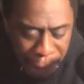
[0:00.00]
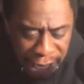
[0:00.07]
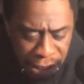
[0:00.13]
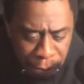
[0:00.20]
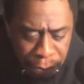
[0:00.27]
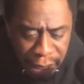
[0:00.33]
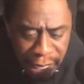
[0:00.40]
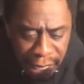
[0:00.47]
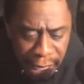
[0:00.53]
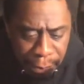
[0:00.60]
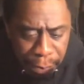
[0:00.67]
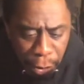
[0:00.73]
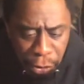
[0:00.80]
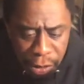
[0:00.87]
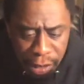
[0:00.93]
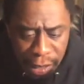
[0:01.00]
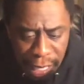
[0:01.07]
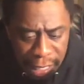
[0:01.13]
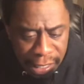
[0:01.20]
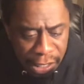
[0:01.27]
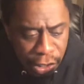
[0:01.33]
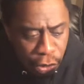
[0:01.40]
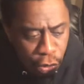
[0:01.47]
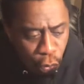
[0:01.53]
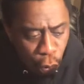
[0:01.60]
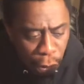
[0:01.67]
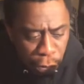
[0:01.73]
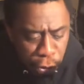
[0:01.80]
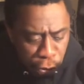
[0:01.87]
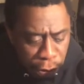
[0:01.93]
being a person that is
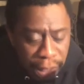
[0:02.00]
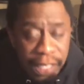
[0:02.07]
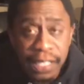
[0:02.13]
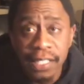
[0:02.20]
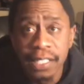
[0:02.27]
well-trained,